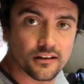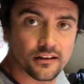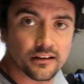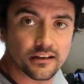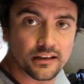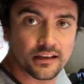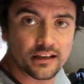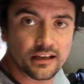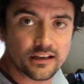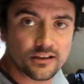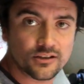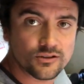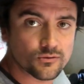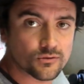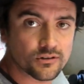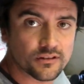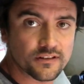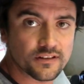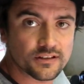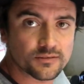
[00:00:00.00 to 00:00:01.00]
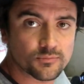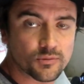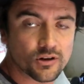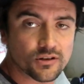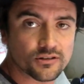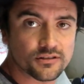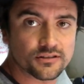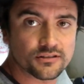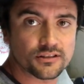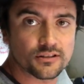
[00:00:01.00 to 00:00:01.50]
in each one of these
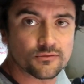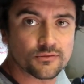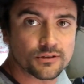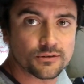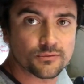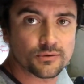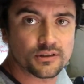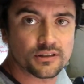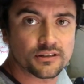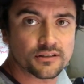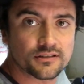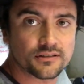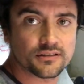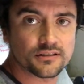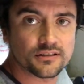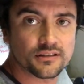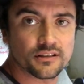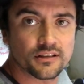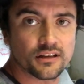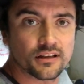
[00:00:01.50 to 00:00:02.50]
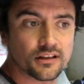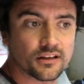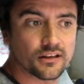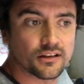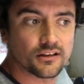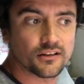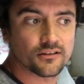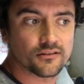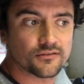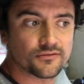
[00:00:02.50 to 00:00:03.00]
boxes, and we want
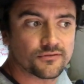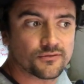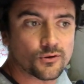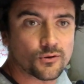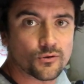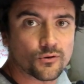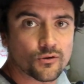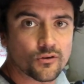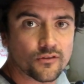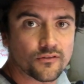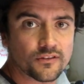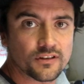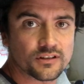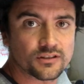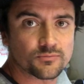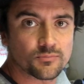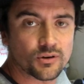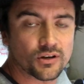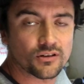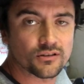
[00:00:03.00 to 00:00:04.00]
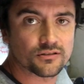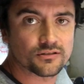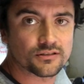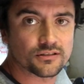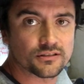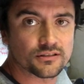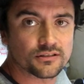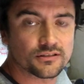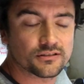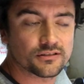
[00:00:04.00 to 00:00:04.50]
4 of these
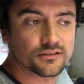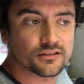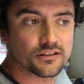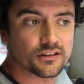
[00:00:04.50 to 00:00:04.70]
boxes.